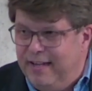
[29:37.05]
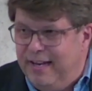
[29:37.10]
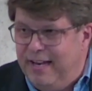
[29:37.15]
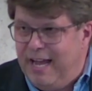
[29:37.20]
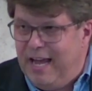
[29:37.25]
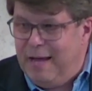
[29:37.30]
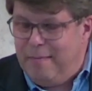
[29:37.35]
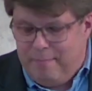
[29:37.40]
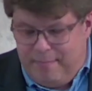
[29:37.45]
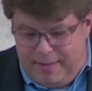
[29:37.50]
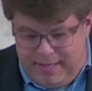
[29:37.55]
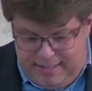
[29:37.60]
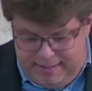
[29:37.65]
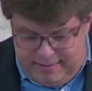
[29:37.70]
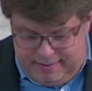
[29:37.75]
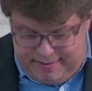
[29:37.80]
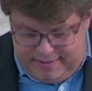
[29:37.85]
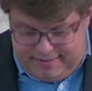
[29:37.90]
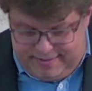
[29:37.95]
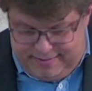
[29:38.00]
the name
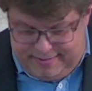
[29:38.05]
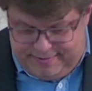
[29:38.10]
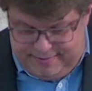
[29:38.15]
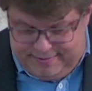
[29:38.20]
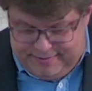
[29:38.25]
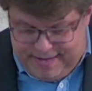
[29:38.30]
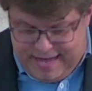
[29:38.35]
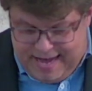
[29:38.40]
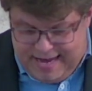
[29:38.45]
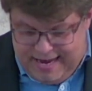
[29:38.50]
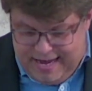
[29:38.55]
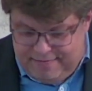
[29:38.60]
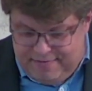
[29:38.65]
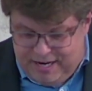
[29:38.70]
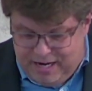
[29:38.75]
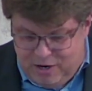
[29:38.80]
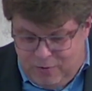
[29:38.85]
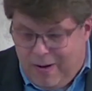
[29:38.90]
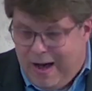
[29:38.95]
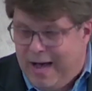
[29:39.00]
means, I have
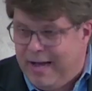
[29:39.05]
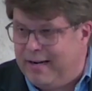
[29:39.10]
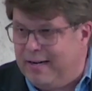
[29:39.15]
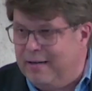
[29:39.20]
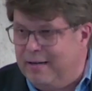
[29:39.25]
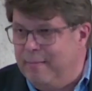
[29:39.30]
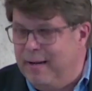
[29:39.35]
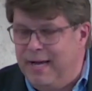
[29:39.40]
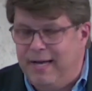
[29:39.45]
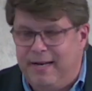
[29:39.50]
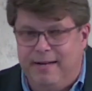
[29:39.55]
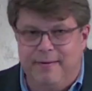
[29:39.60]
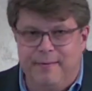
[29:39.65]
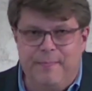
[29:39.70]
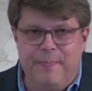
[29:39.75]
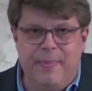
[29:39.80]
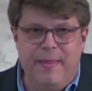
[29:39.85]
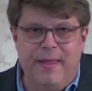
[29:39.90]
acquired man.